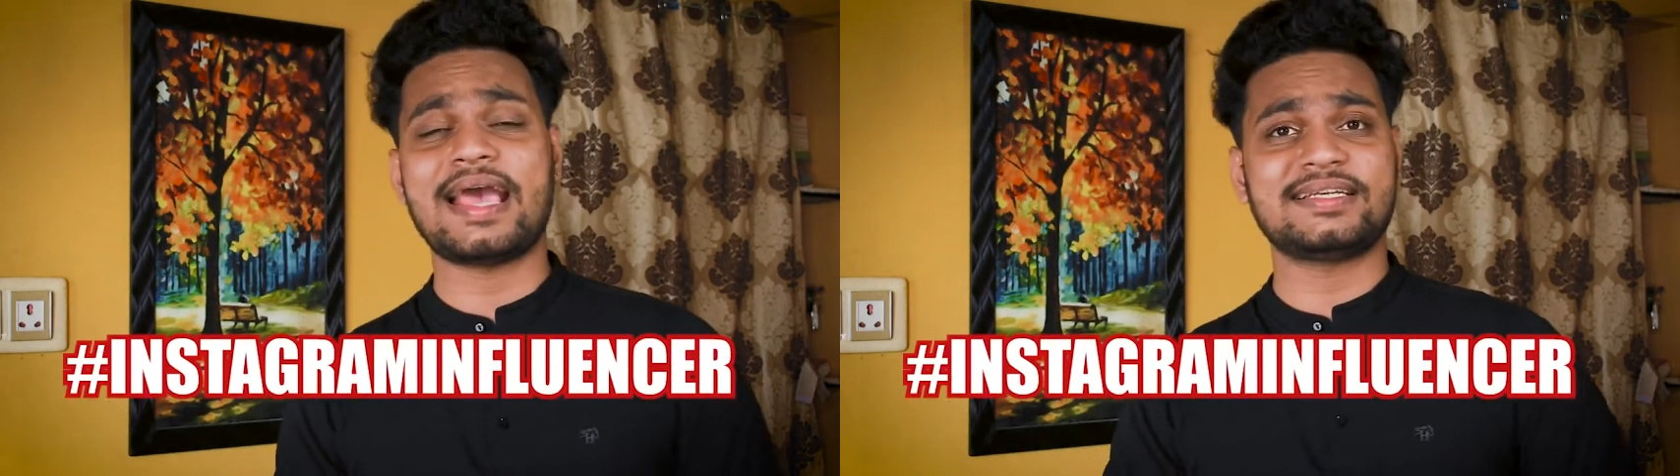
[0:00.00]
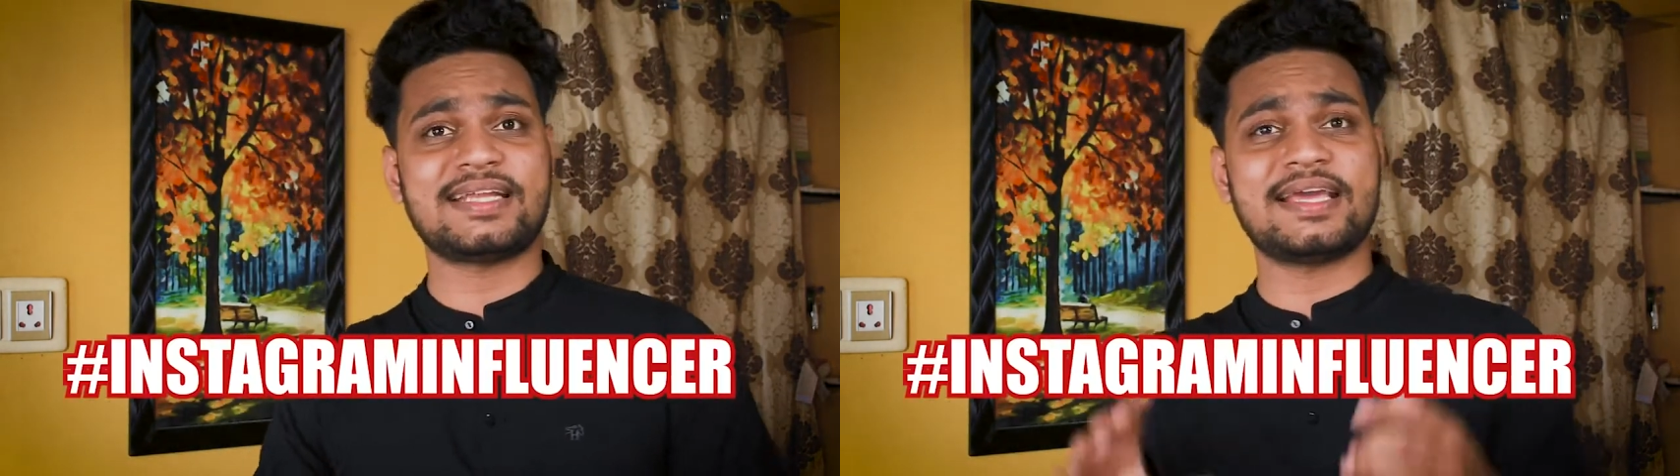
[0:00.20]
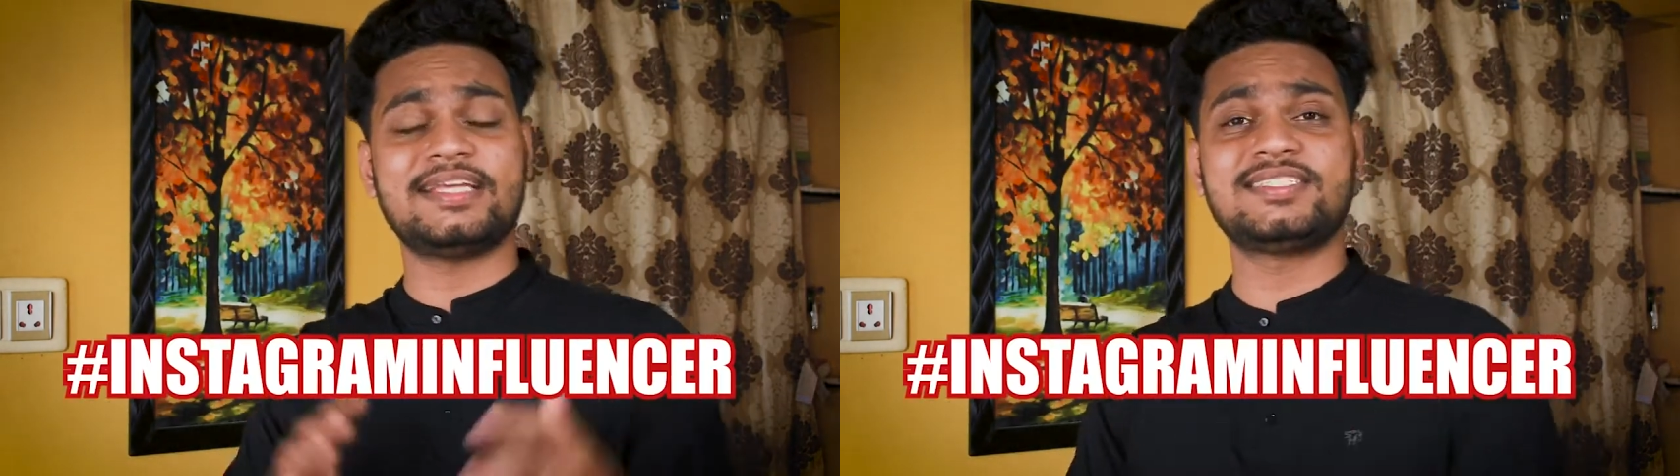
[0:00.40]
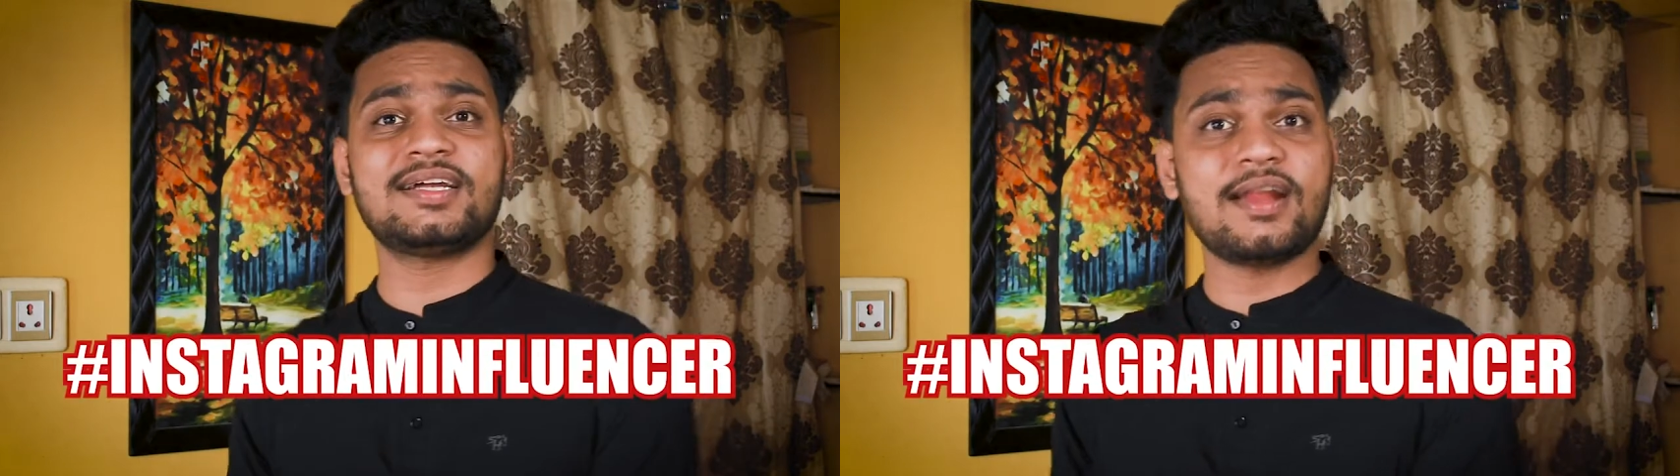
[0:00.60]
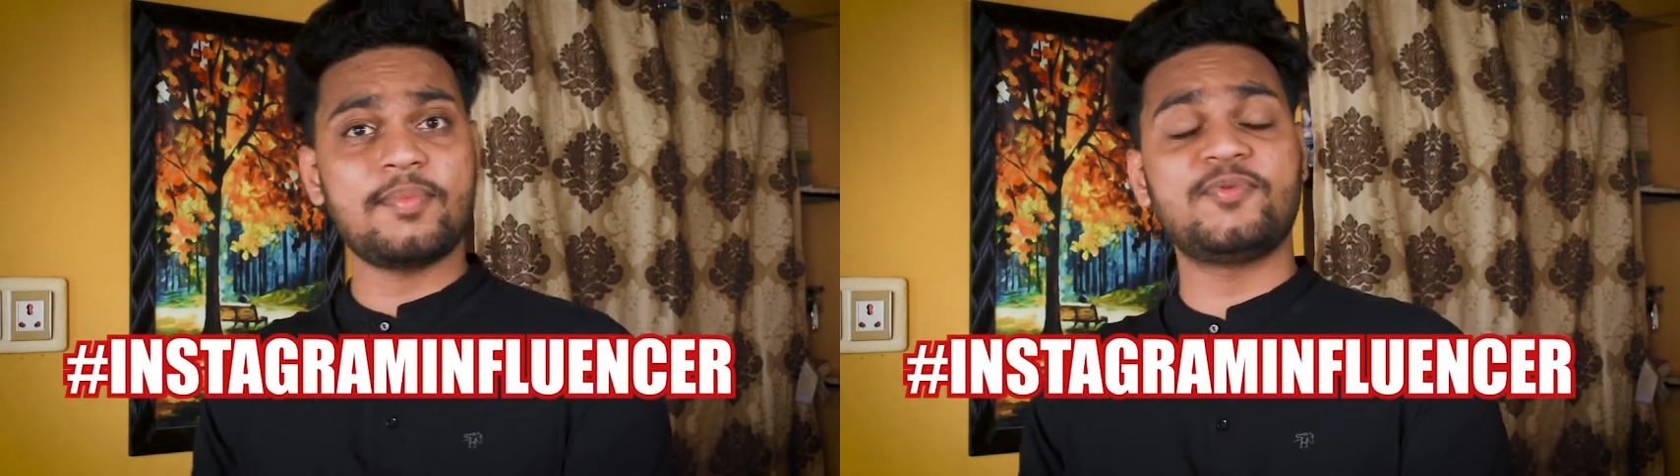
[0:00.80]
hashtag
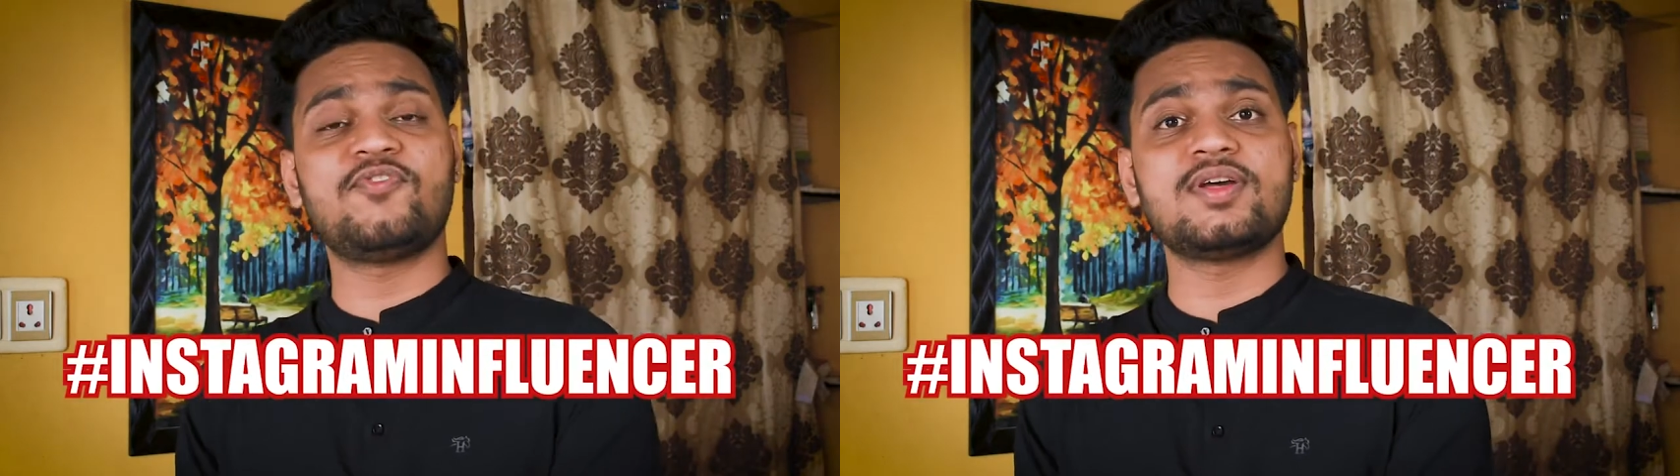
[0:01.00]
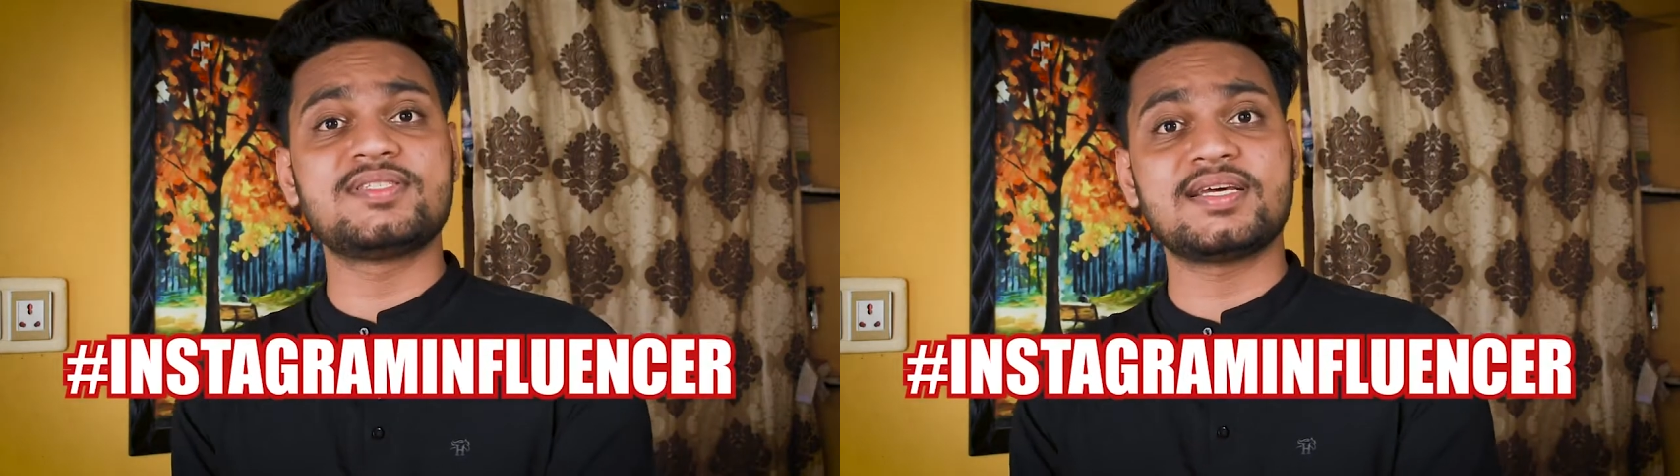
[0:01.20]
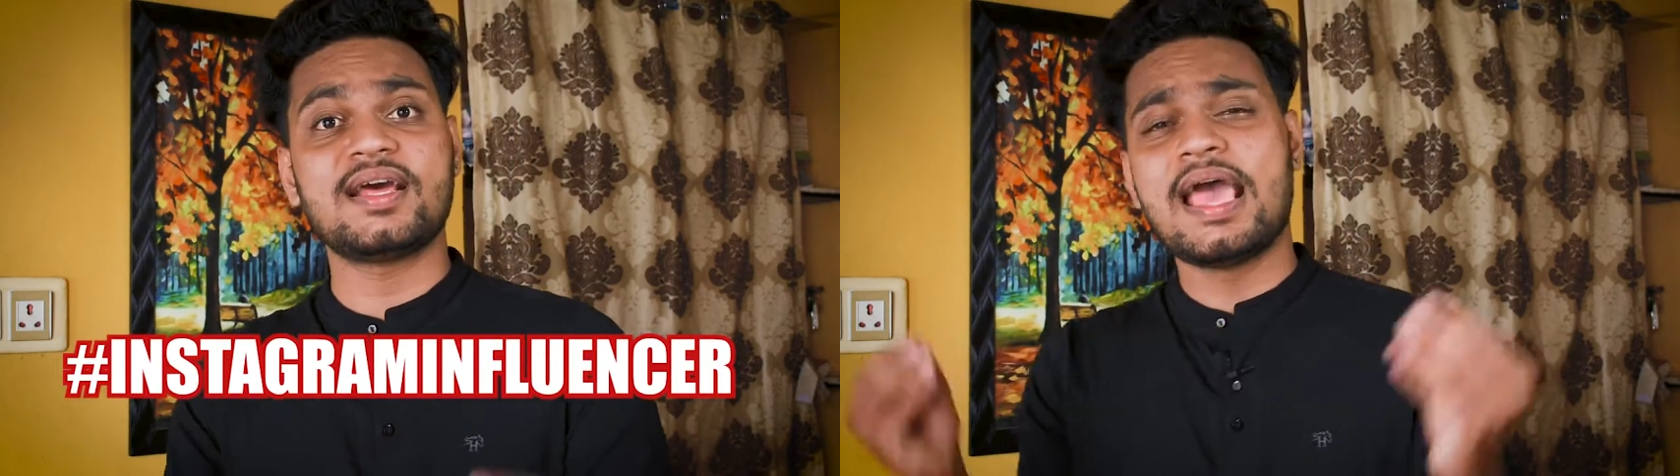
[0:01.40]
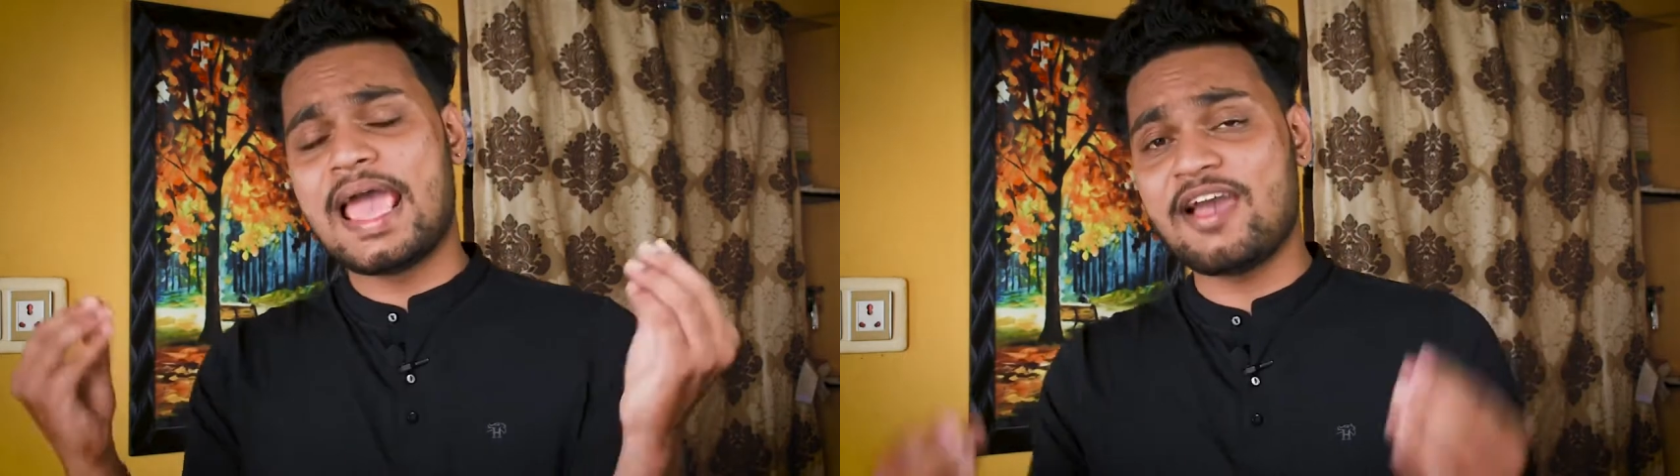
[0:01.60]
Instagram influencer,